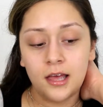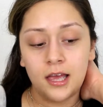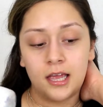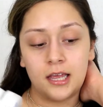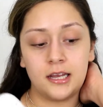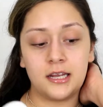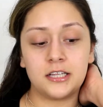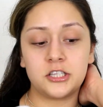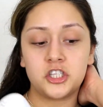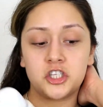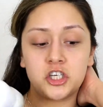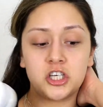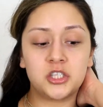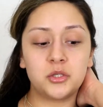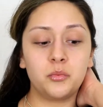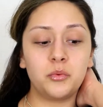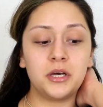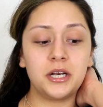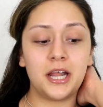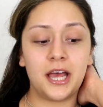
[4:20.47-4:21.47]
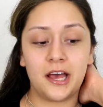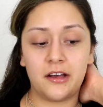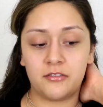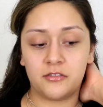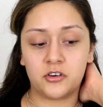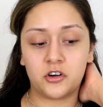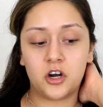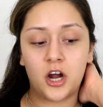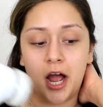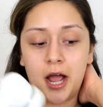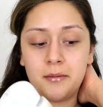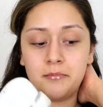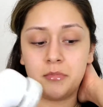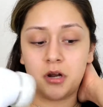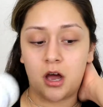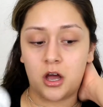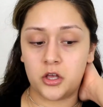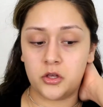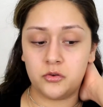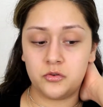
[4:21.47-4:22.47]
and it's just whenever I'm
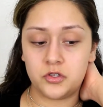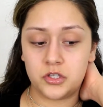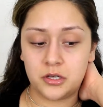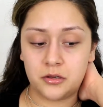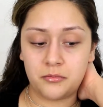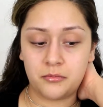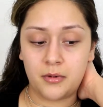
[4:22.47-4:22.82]
not using